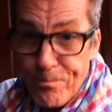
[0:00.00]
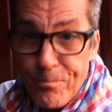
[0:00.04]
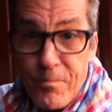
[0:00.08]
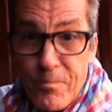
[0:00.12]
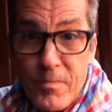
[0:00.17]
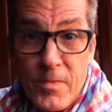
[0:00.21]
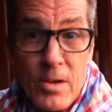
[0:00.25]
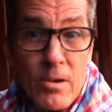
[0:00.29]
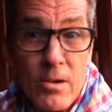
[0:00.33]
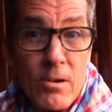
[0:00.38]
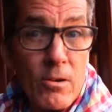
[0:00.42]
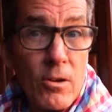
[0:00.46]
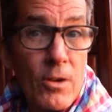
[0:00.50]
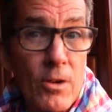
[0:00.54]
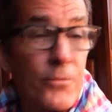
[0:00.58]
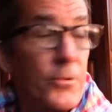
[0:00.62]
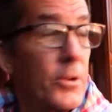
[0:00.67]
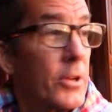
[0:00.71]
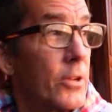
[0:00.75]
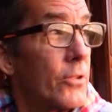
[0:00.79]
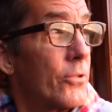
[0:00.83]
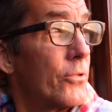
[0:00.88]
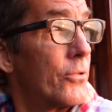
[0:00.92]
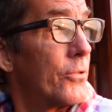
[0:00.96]
I don't know if
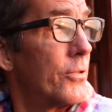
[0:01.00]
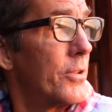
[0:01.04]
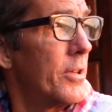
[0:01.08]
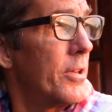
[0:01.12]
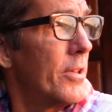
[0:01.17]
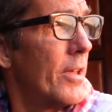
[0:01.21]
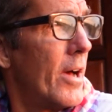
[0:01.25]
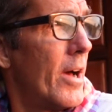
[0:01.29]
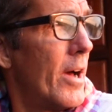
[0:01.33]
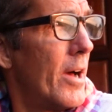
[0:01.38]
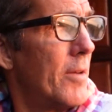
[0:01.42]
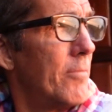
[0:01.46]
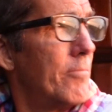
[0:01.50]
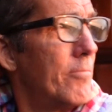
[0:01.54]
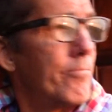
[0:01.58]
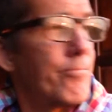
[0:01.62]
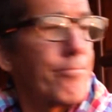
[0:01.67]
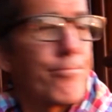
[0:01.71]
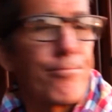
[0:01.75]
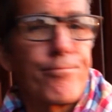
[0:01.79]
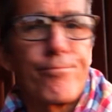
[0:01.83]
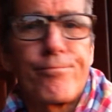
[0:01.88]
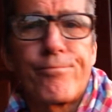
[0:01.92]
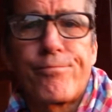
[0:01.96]
you can see that.
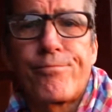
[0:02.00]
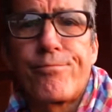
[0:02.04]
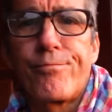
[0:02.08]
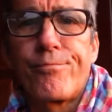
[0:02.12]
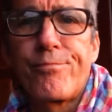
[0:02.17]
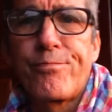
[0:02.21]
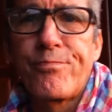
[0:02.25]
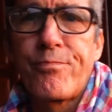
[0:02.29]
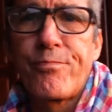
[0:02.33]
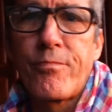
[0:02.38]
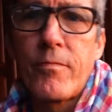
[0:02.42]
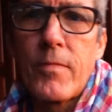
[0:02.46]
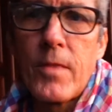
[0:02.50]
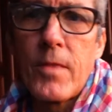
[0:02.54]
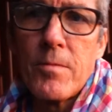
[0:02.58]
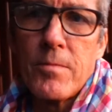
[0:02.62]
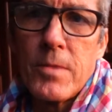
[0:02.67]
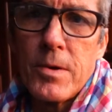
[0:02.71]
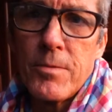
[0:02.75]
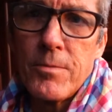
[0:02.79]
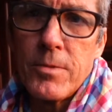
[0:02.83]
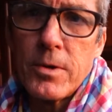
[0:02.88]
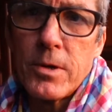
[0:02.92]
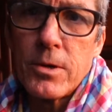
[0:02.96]

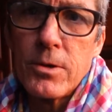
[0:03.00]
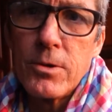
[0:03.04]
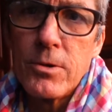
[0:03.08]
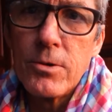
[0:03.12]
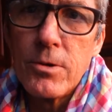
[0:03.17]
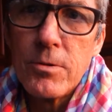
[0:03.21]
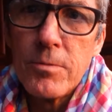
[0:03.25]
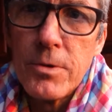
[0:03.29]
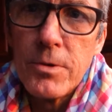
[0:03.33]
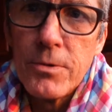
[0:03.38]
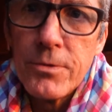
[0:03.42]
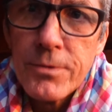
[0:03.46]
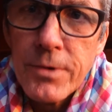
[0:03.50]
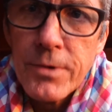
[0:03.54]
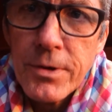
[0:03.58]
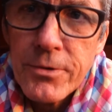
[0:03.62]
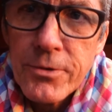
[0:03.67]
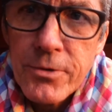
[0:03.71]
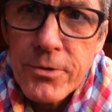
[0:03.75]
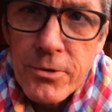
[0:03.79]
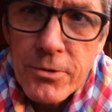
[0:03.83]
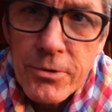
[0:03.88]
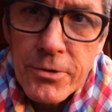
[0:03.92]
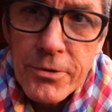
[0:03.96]
Maybe you can do it. Maybe I can
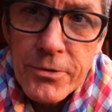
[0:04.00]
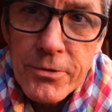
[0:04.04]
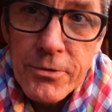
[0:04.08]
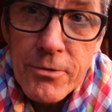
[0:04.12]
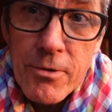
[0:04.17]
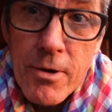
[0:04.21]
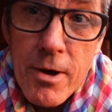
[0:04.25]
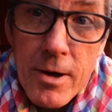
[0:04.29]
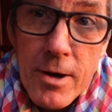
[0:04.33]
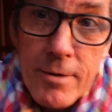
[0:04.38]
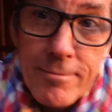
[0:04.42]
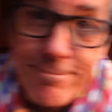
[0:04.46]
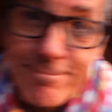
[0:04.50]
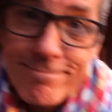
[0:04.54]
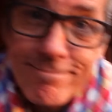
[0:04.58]
turn this around.